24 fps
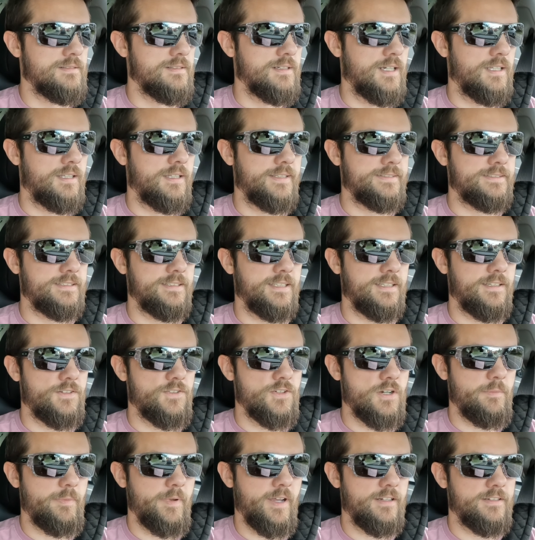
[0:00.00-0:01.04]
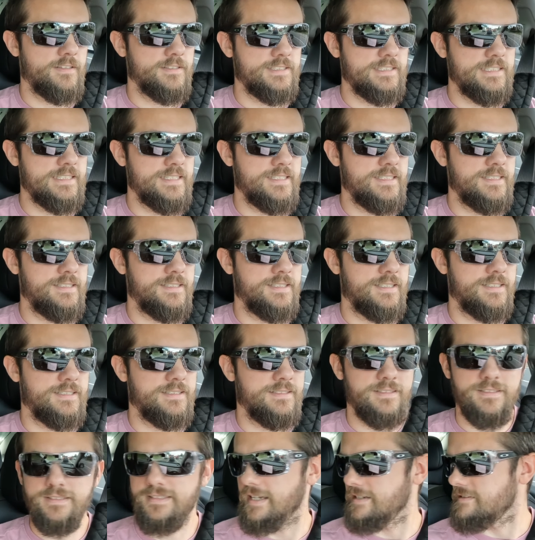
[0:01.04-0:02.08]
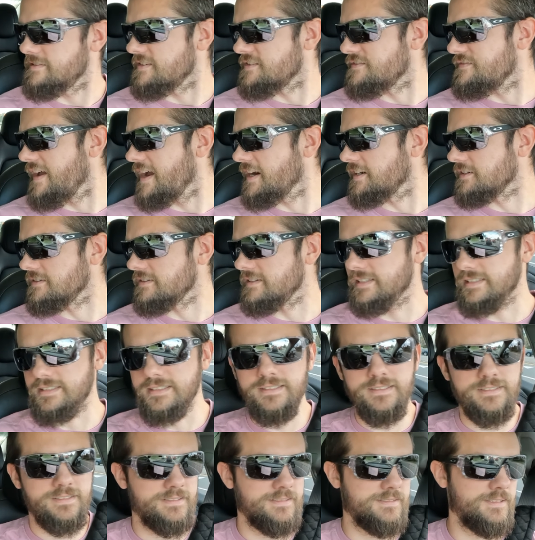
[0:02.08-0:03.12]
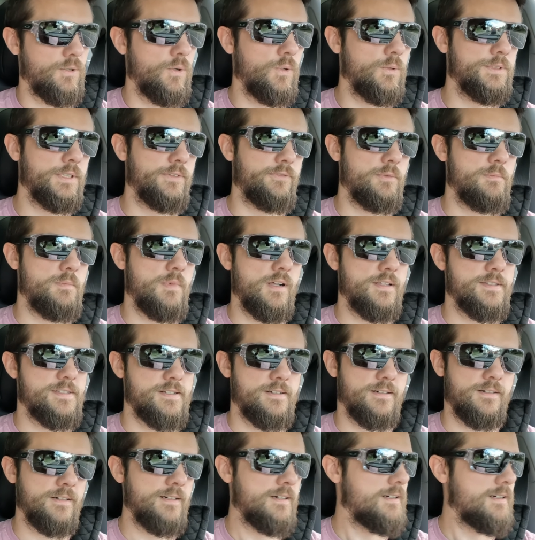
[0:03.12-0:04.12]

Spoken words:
I'd like to take a trip out to see the Texas factory. It's a whole different monster.